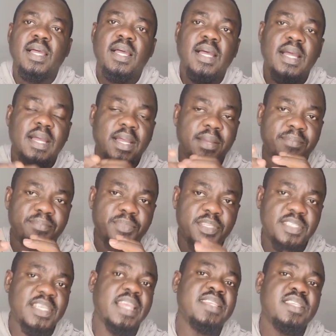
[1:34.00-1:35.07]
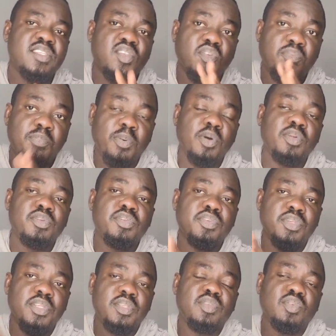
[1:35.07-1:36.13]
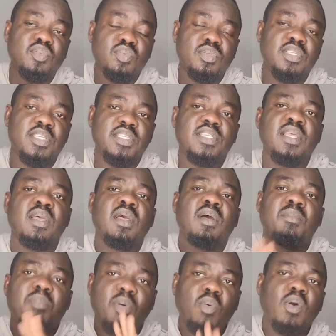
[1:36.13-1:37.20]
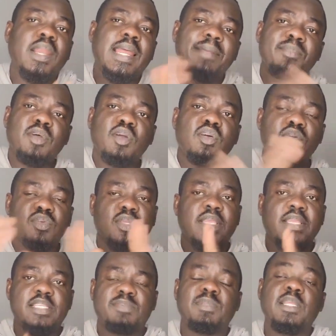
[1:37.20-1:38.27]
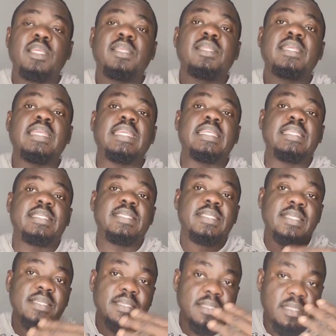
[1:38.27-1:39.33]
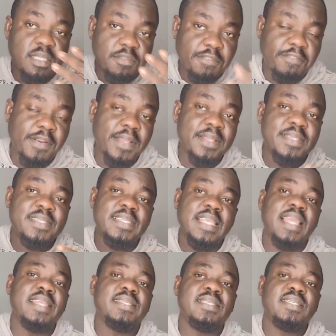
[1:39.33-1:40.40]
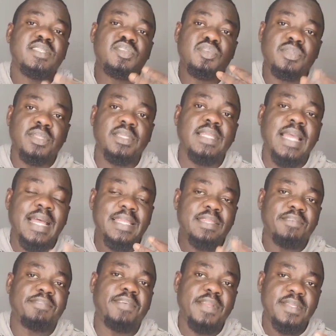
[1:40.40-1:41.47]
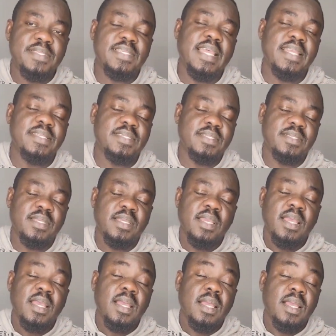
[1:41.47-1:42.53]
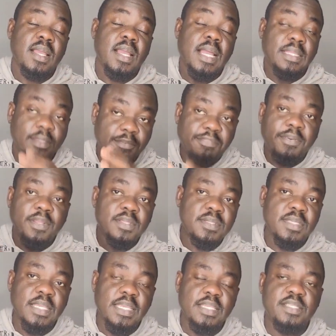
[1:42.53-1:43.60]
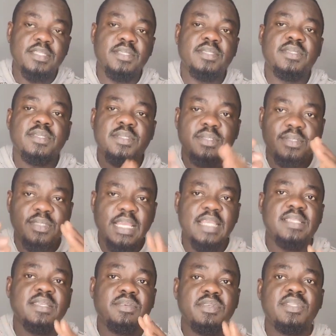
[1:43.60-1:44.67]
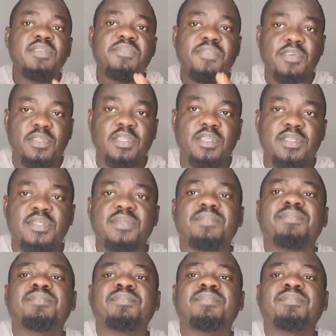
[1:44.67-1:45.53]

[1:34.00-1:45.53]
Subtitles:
the sizes of pond you need to do this. But what I'm not going to explain is different sizes you need at different sizes at different ages. There's a reason for this.